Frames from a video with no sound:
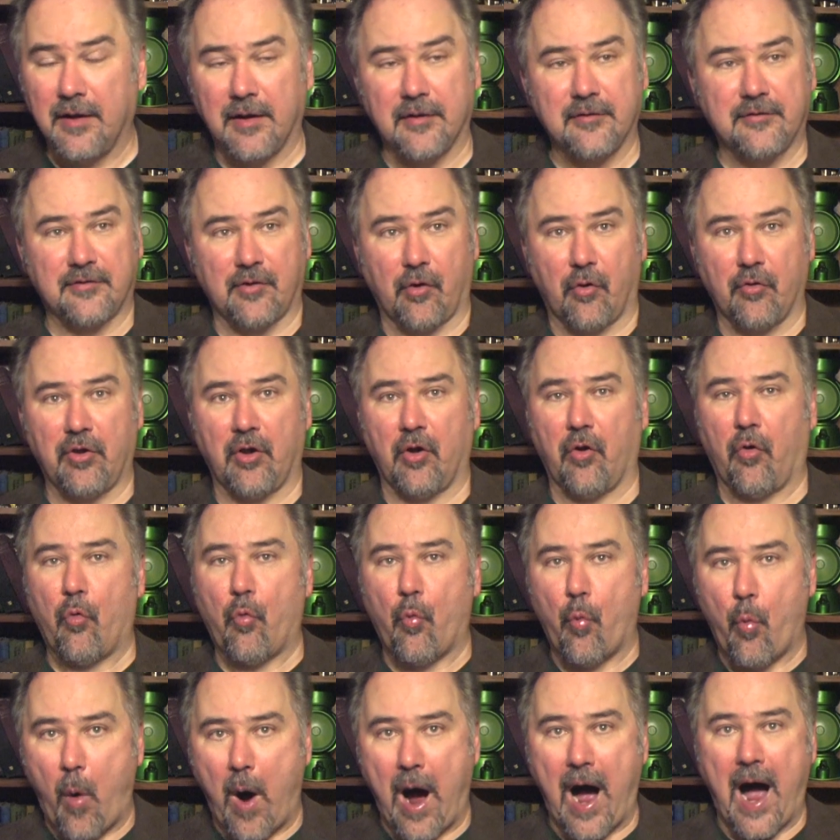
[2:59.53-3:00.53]
And so, you
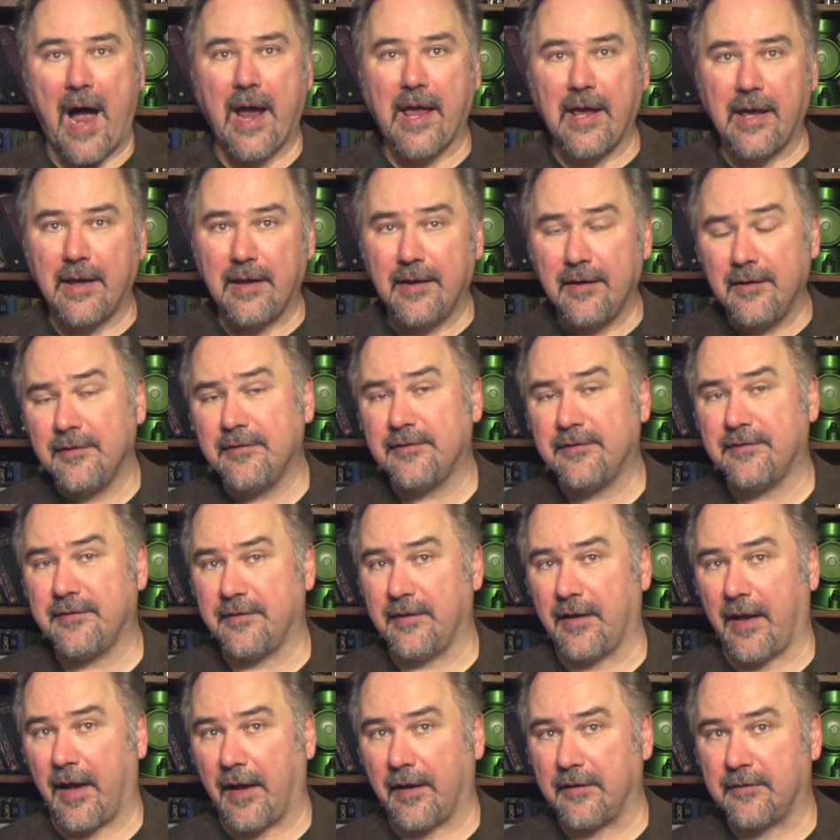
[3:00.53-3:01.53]
know, why is
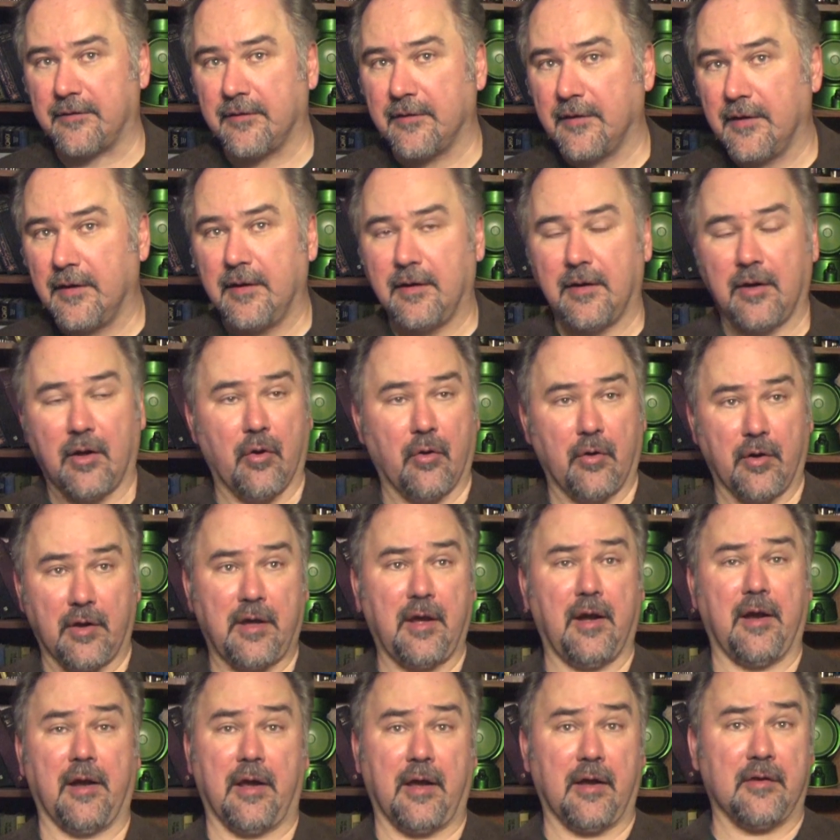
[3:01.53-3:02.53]
that? you know,
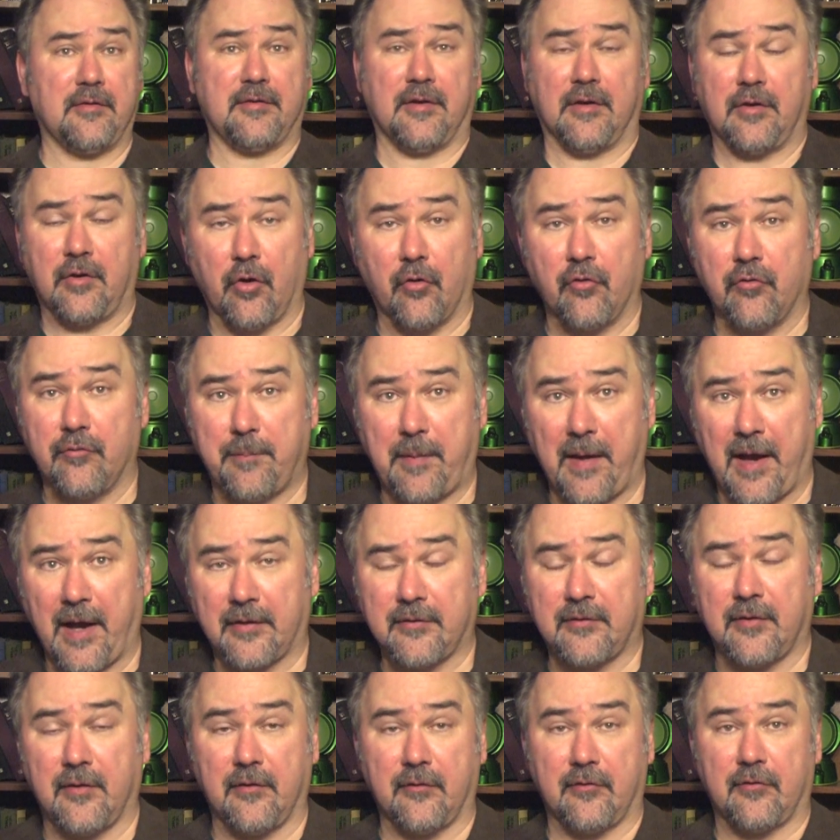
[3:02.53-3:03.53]
again, I guess it goes
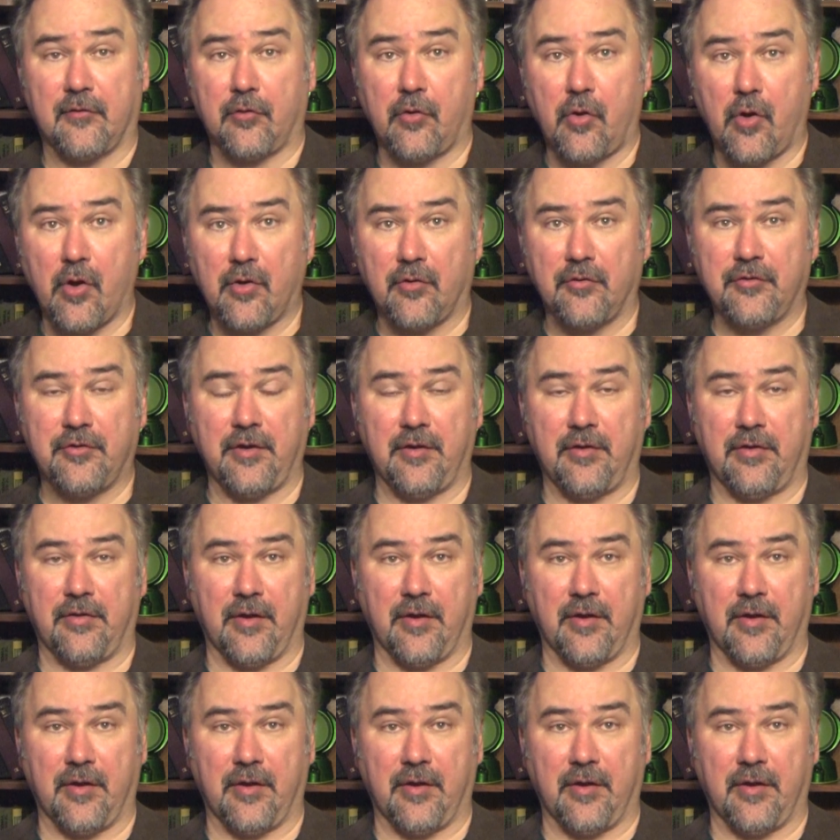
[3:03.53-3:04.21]
back to this loyalty